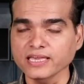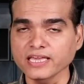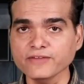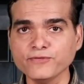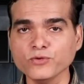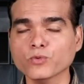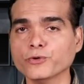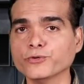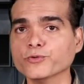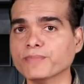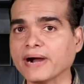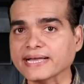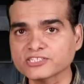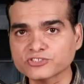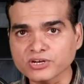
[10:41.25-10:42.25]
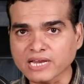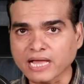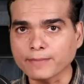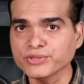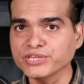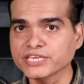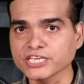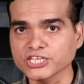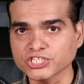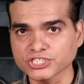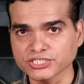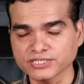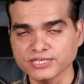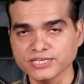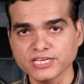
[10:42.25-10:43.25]
If you want to master
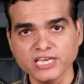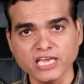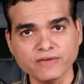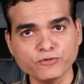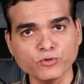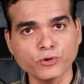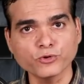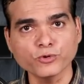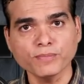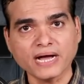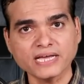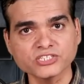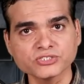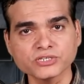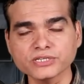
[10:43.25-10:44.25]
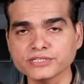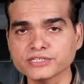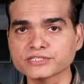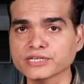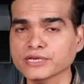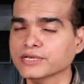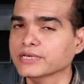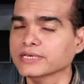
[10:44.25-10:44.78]
communication, if you want to master this